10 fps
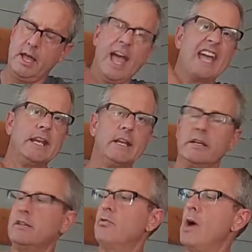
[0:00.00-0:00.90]
And
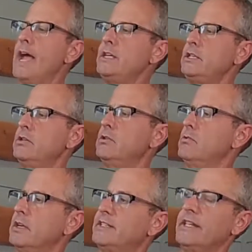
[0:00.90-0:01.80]
then the way
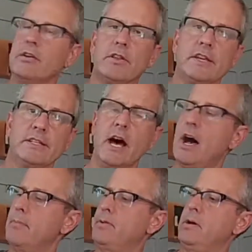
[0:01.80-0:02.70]
you seal this up